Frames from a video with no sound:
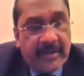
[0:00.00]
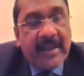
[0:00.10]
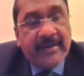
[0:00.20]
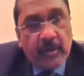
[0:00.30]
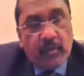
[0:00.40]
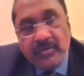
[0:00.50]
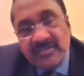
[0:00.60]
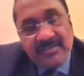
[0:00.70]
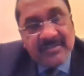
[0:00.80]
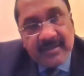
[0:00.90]

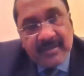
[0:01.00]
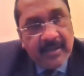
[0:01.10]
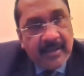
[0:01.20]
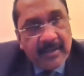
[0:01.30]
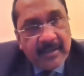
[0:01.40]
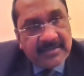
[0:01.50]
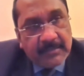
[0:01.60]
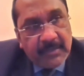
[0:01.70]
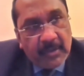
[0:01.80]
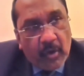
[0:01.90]
undergoes
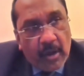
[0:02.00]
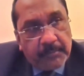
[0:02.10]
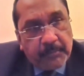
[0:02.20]
something called